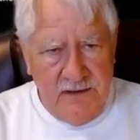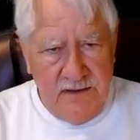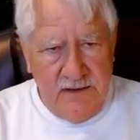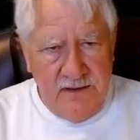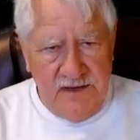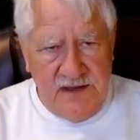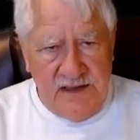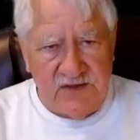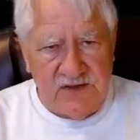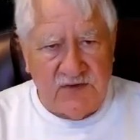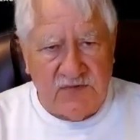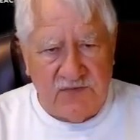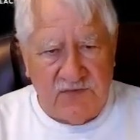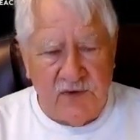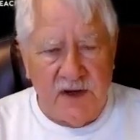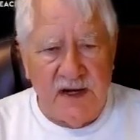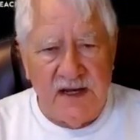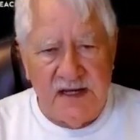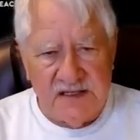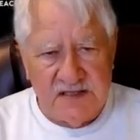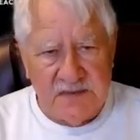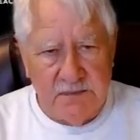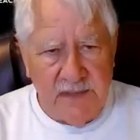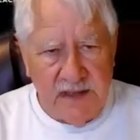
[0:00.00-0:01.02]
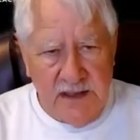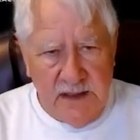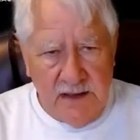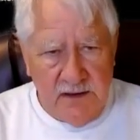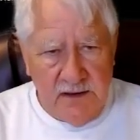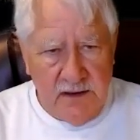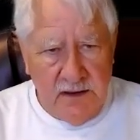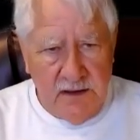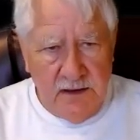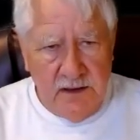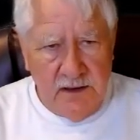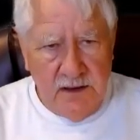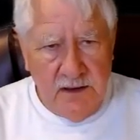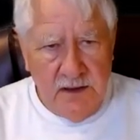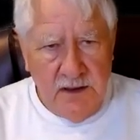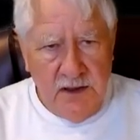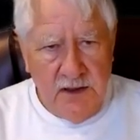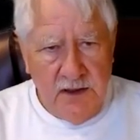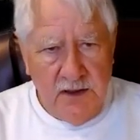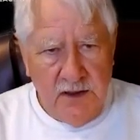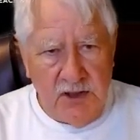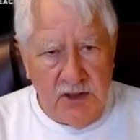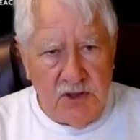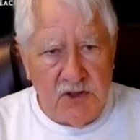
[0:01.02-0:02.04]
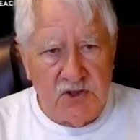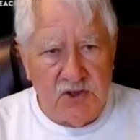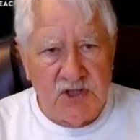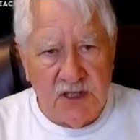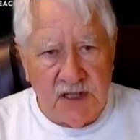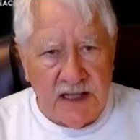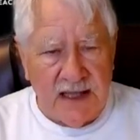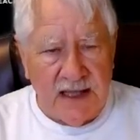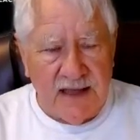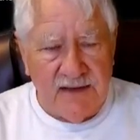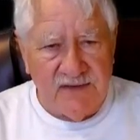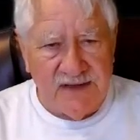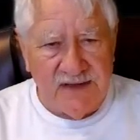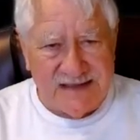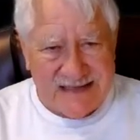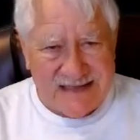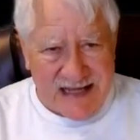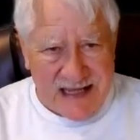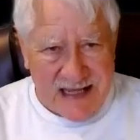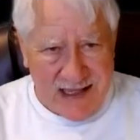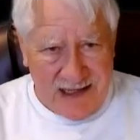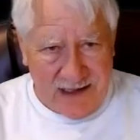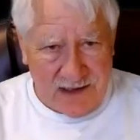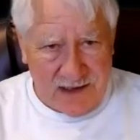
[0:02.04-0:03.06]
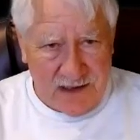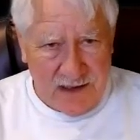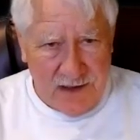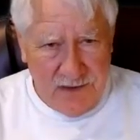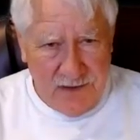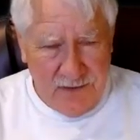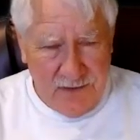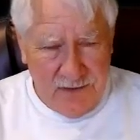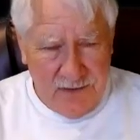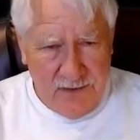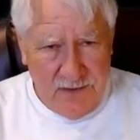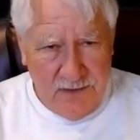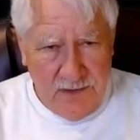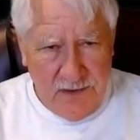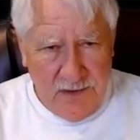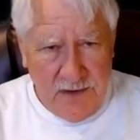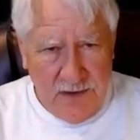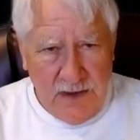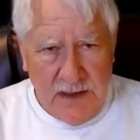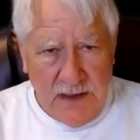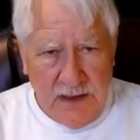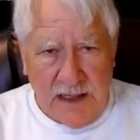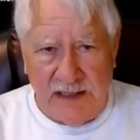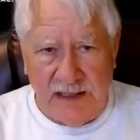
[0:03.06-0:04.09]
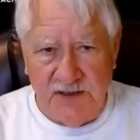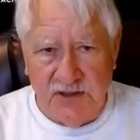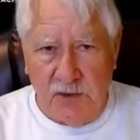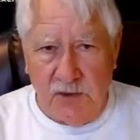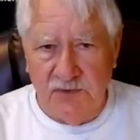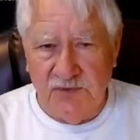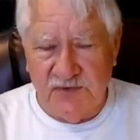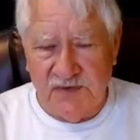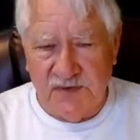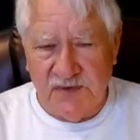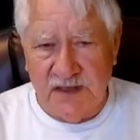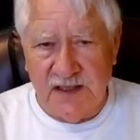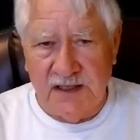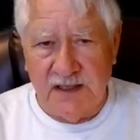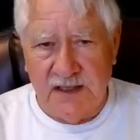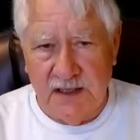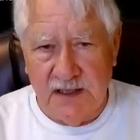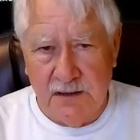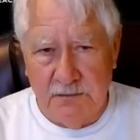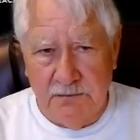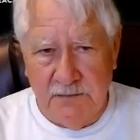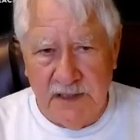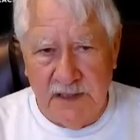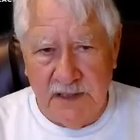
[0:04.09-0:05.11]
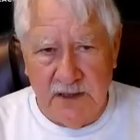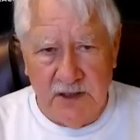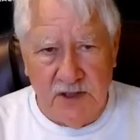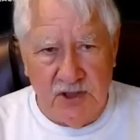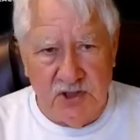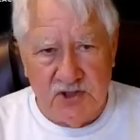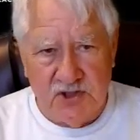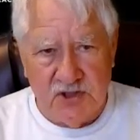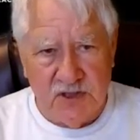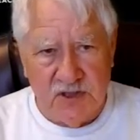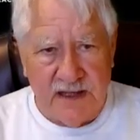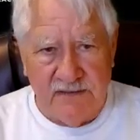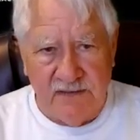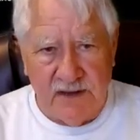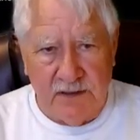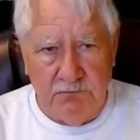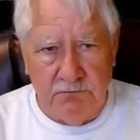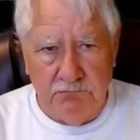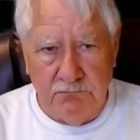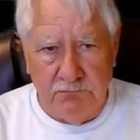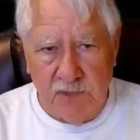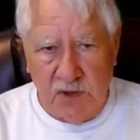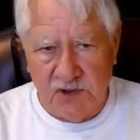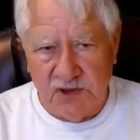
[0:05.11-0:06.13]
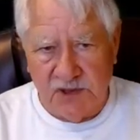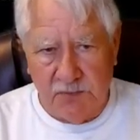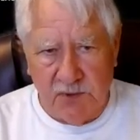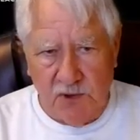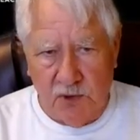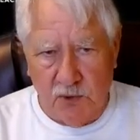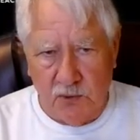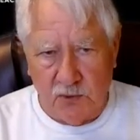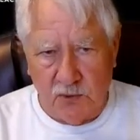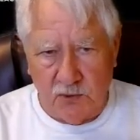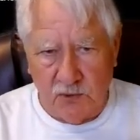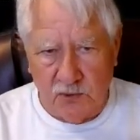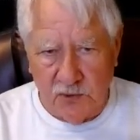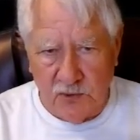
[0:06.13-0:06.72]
this phrase meant you should have a tank. I don't think it meant you should have a multiple